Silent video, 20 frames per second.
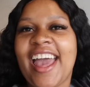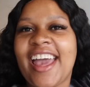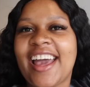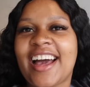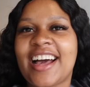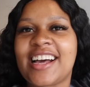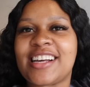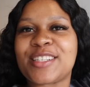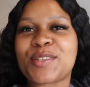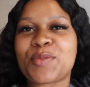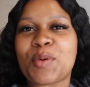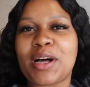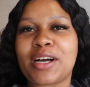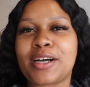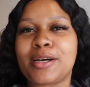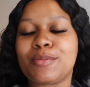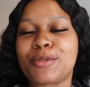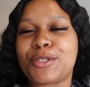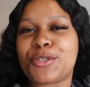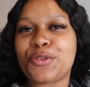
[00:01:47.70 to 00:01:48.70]
Hey guys,
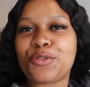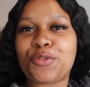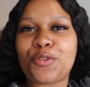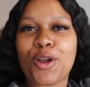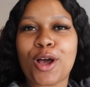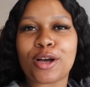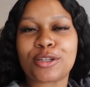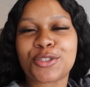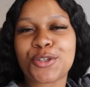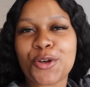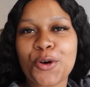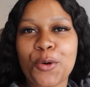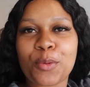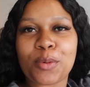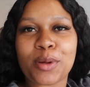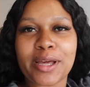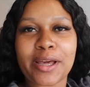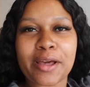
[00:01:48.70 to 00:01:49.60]
welcome to Vlogtober